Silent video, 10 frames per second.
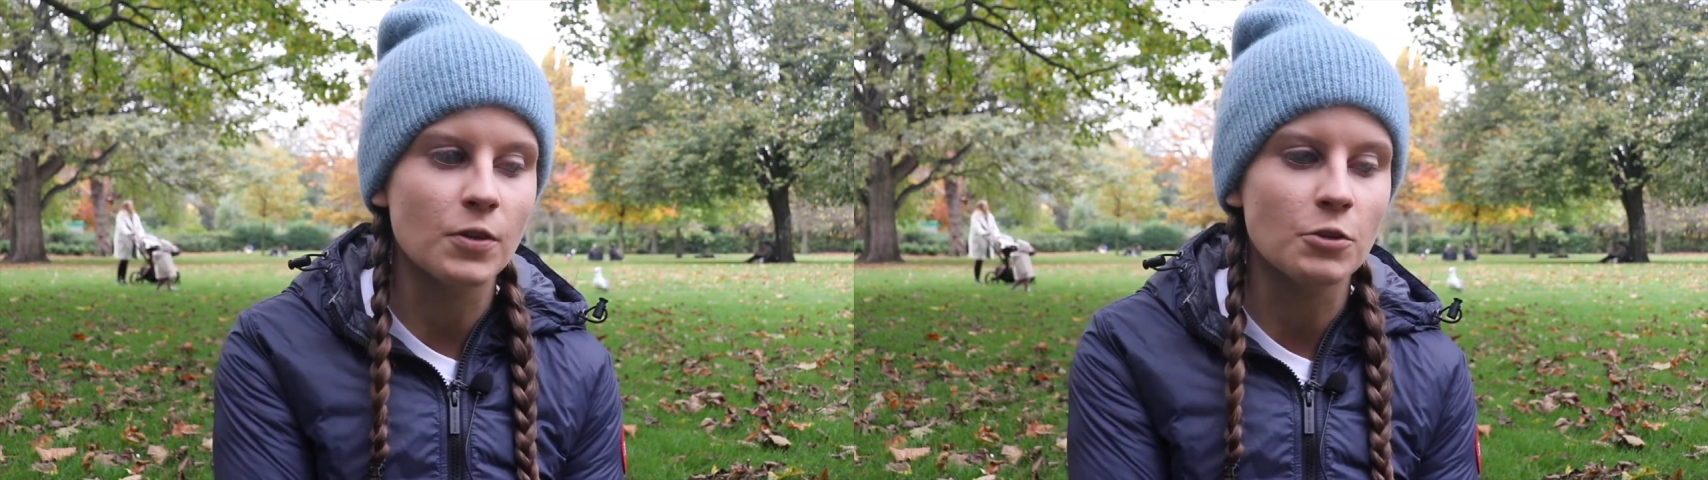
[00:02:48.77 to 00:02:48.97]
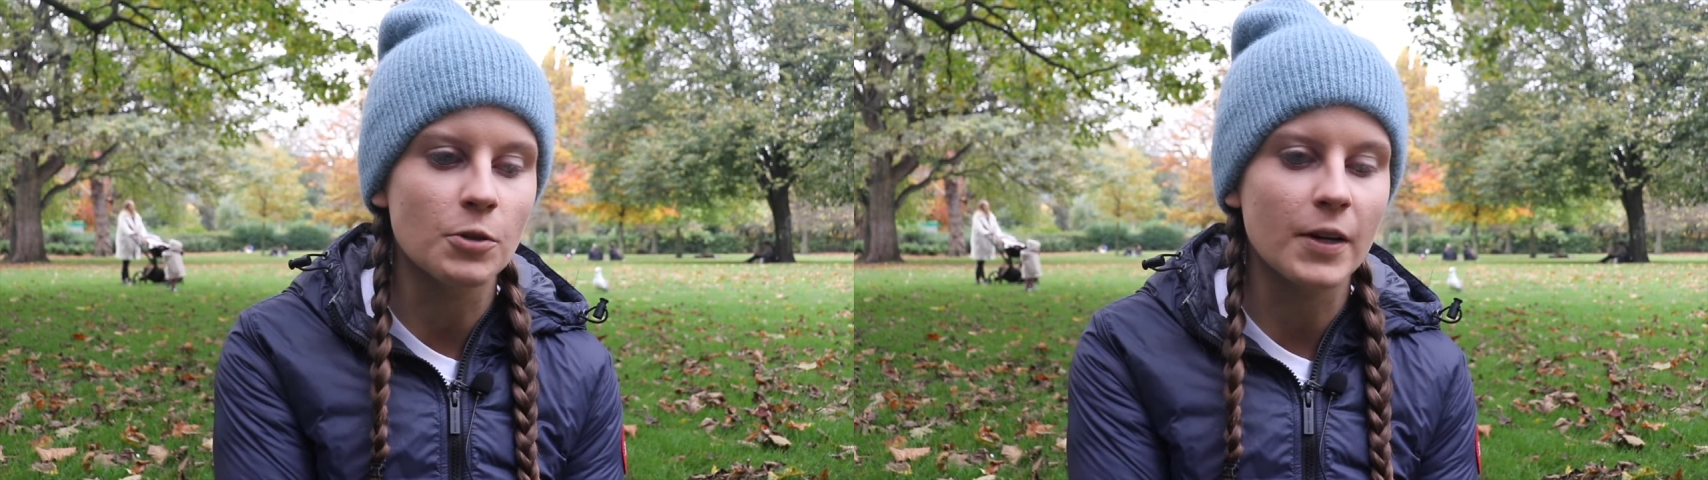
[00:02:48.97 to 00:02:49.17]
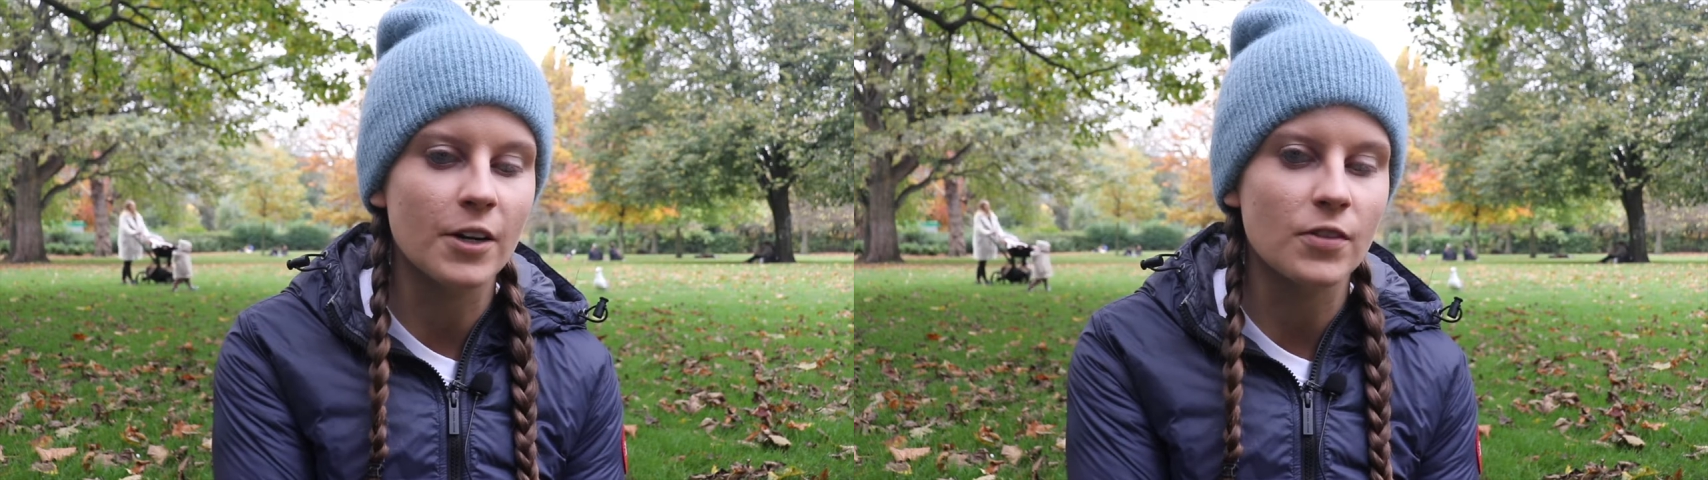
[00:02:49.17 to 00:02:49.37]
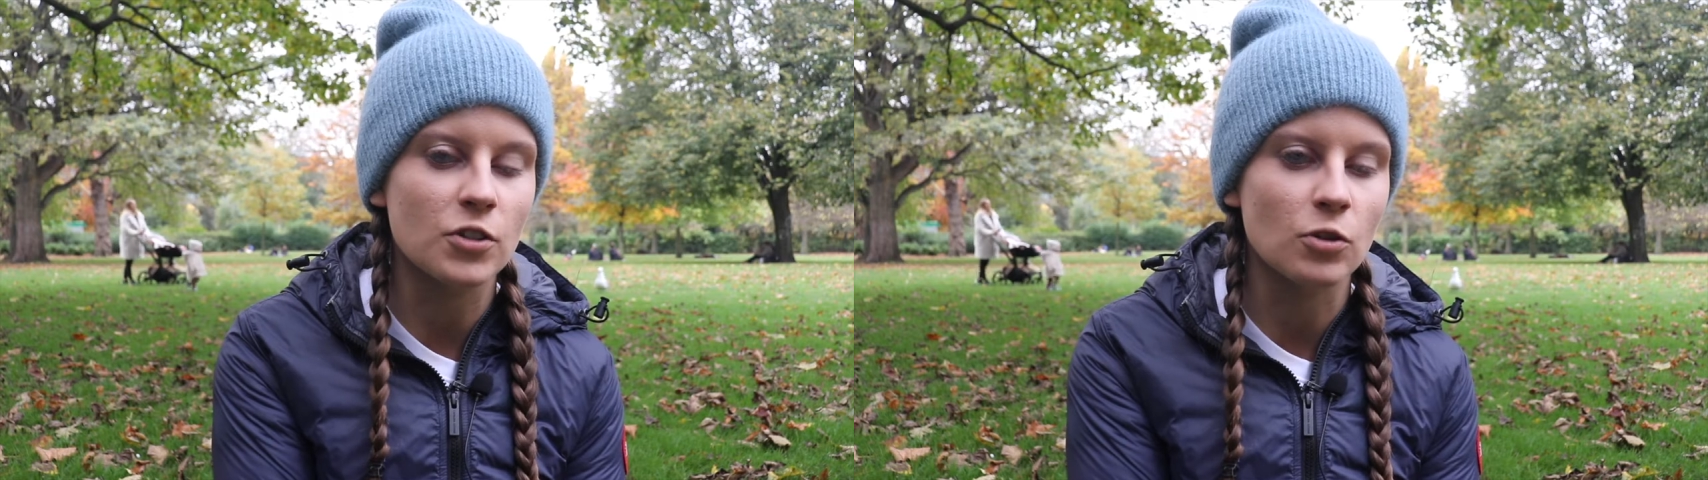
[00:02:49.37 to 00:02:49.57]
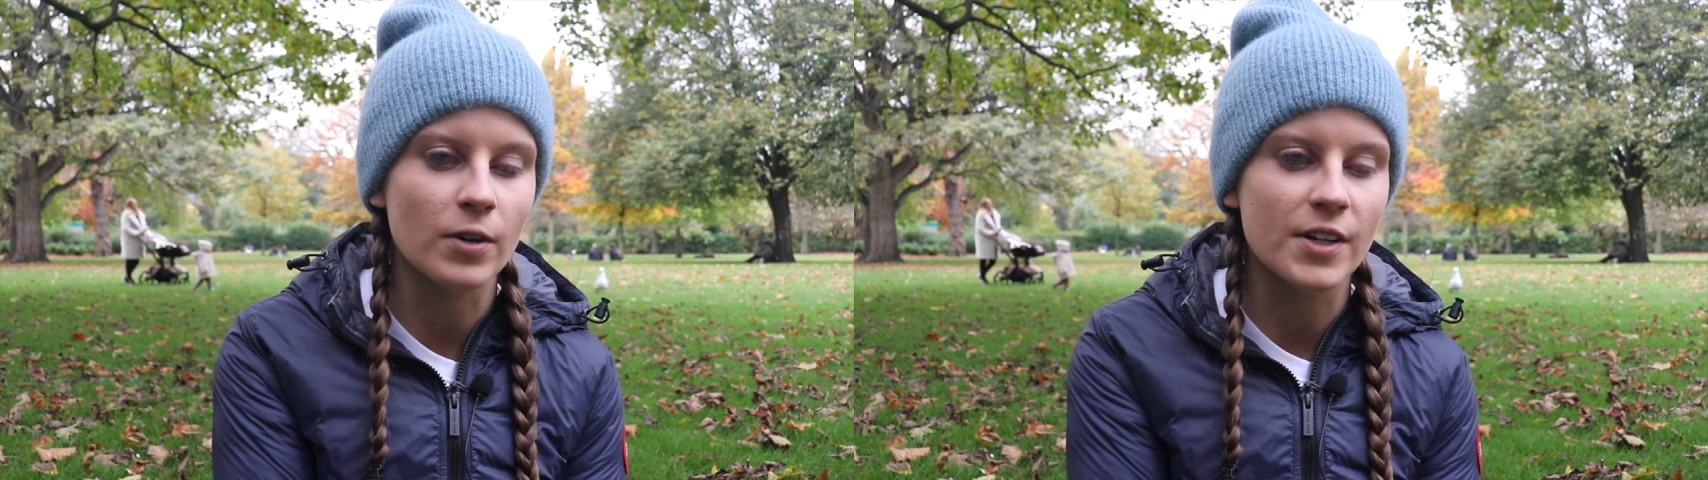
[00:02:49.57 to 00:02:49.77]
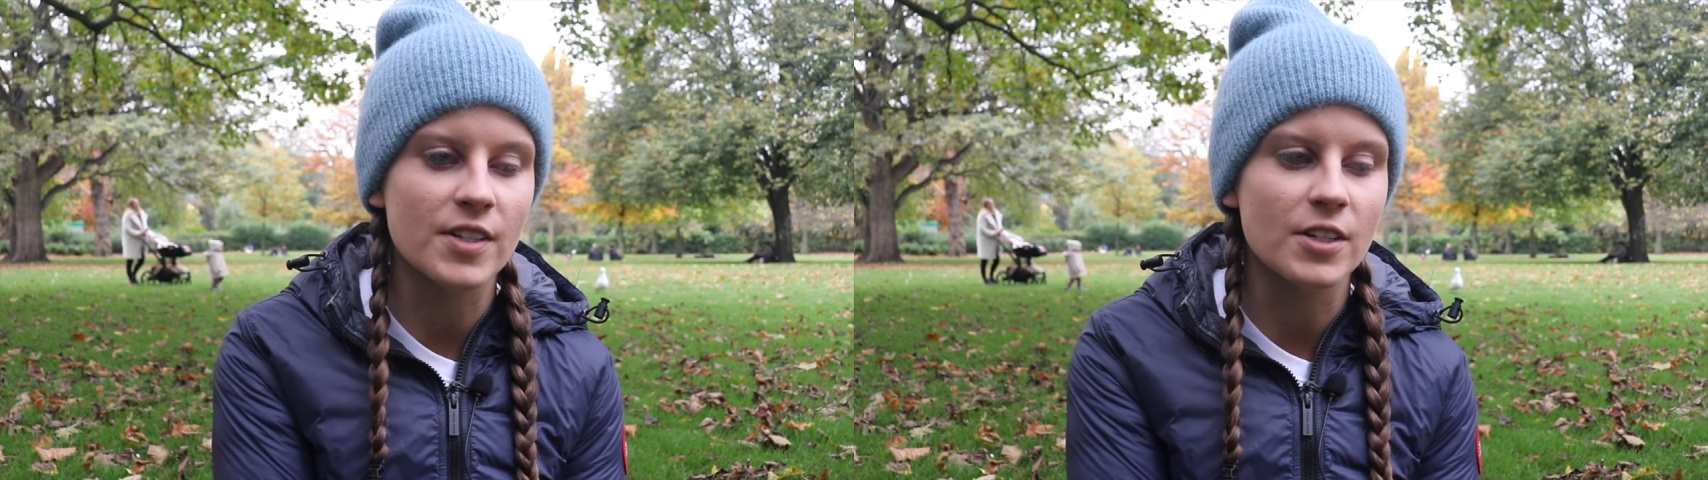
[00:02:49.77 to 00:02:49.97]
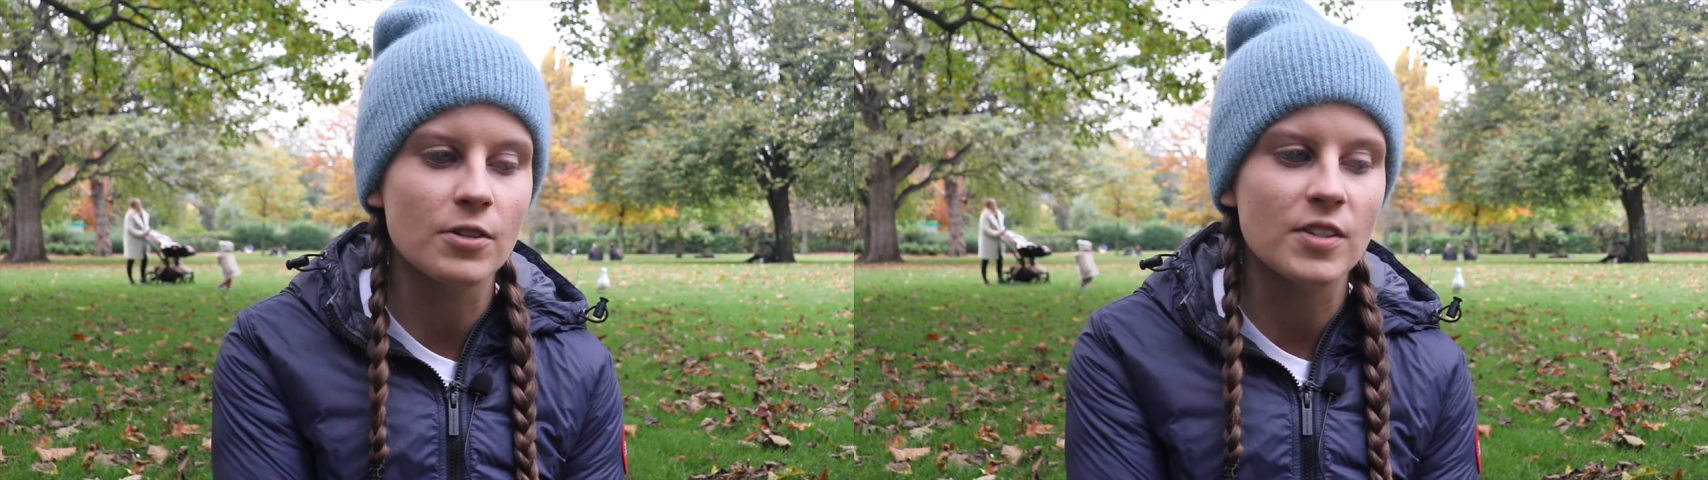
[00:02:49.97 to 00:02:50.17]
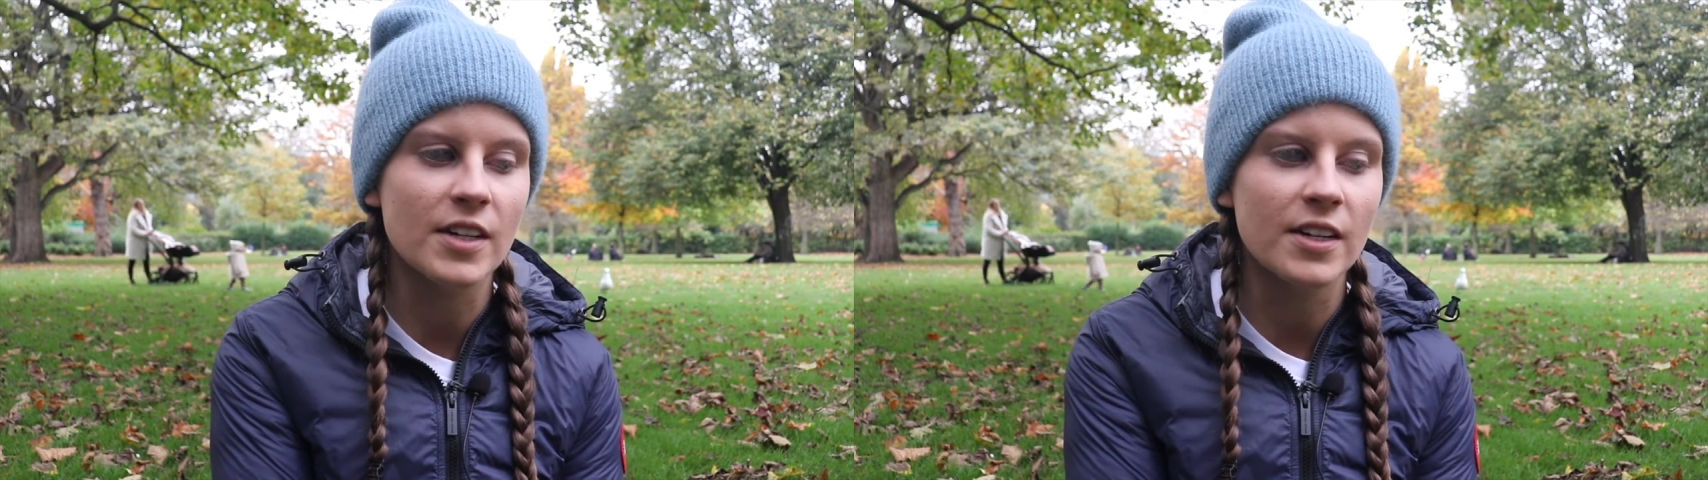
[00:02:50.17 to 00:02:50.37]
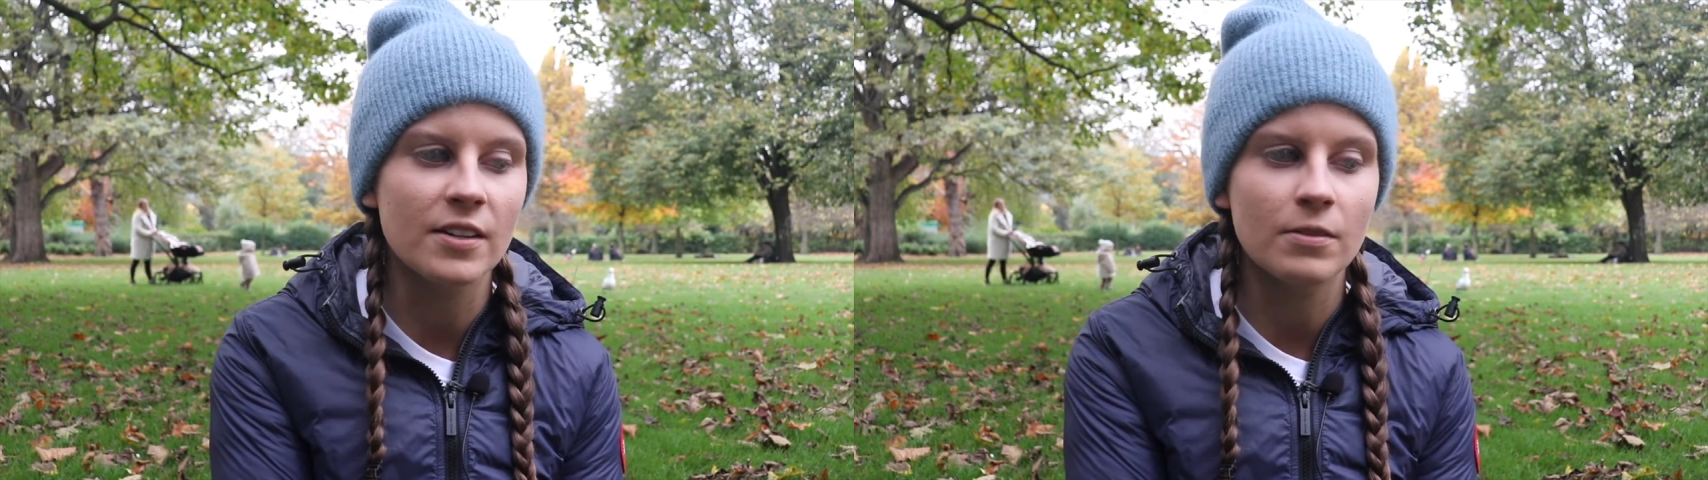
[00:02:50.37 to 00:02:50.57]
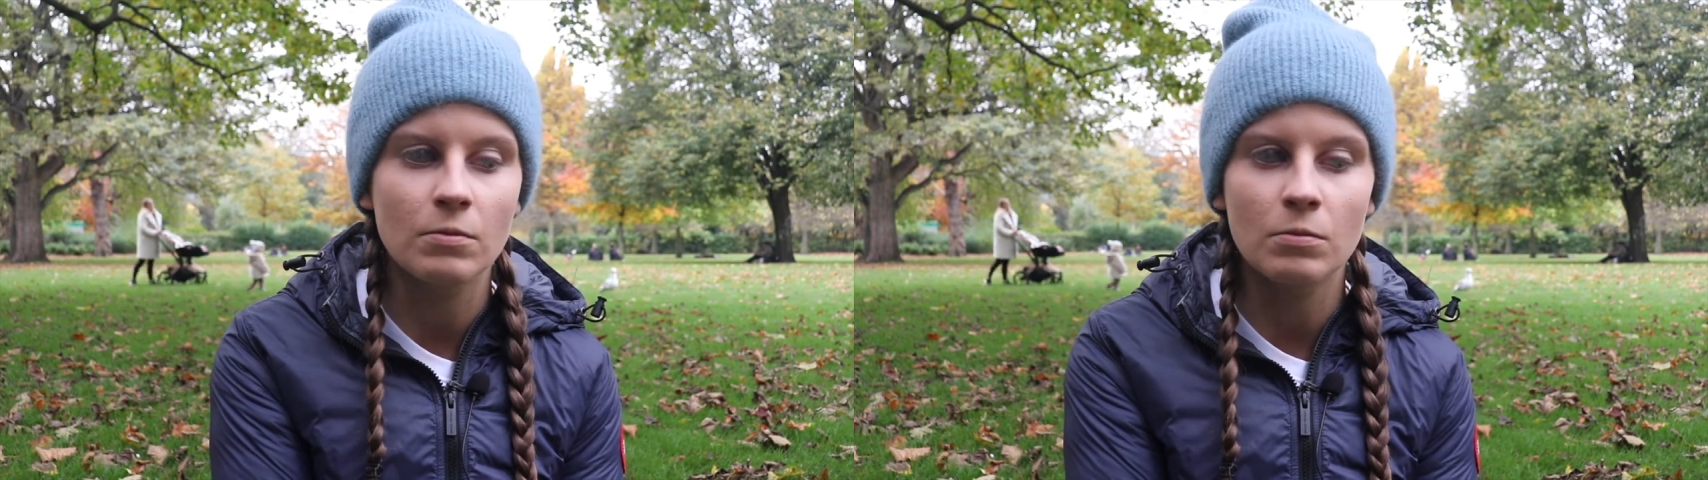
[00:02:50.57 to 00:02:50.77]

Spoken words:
you do hear the stories and you see